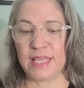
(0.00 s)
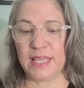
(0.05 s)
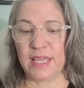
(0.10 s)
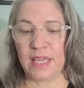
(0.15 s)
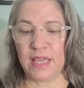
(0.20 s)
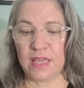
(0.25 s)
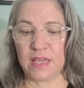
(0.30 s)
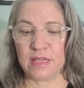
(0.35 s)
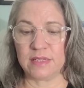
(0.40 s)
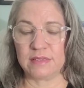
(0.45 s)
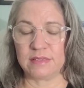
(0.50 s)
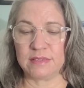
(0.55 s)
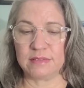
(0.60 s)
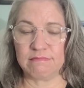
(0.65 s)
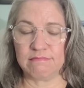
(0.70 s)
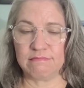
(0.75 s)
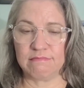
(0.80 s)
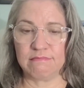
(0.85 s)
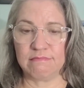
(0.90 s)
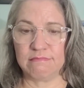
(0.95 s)
can't
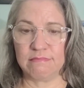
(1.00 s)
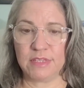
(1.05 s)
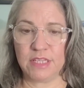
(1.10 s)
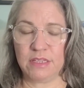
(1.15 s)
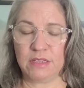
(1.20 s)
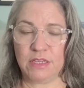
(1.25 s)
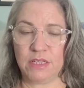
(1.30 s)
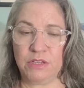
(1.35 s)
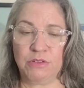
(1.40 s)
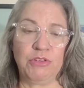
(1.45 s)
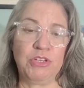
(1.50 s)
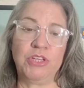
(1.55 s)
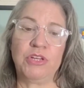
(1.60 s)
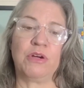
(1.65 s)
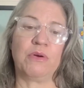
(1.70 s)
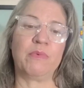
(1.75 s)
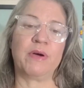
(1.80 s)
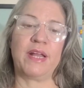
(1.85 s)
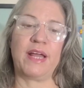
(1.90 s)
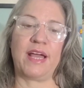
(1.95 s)
you
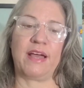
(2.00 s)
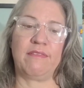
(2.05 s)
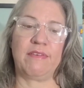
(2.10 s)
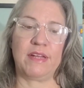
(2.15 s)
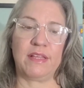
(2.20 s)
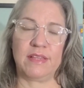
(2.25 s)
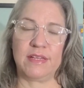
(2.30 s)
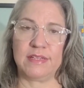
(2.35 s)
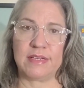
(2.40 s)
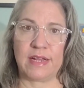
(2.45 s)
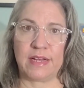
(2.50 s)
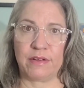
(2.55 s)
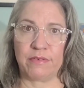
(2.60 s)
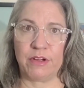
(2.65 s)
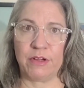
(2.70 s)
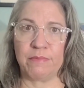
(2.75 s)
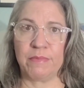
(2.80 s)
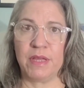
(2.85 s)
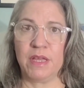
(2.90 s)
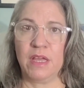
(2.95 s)
don't want to have it in the dining
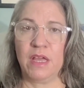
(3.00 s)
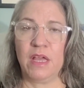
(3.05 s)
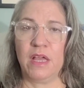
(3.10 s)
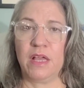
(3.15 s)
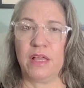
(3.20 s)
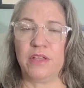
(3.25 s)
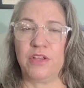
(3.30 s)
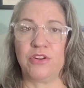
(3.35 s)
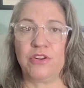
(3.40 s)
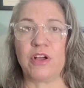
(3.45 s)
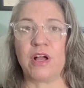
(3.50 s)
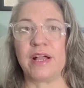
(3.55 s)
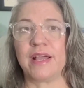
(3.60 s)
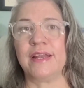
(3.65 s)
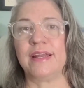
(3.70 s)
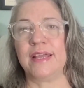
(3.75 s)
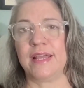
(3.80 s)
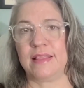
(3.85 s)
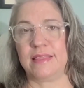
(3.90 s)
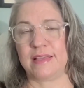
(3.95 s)
room. You're not
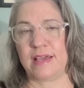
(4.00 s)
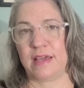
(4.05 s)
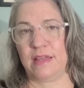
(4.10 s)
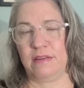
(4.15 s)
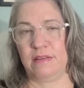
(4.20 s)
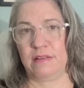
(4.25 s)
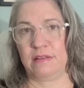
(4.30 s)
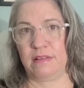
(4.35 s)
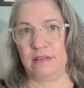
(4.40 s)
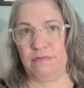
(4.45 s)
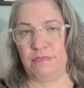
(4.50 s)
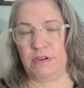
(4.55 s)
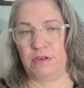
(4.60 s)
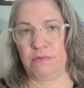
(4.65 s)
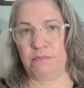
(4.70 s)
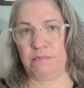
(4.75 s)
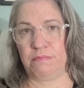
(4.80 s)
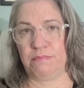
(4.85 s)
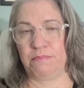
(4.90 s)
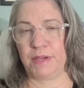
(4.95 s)
going to get that delivered
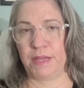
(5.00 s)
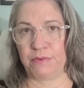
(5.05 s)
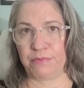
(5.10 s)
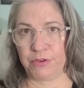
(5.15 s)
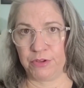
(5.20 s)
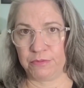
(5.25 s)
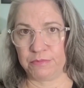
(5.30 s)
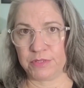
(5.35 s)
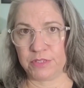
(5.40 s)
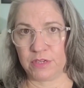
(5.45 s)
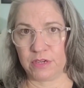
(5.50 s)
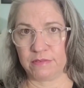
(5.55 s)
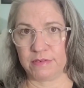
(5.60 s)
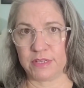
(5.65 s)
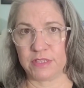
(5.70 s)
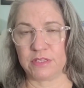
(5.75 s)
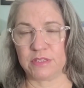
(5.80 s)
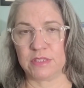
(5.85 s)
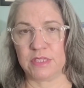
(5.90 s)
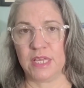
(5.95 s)
by room
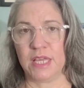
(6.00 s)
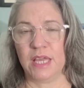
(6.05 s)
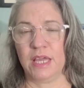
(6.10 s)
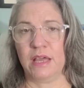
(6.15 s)
service.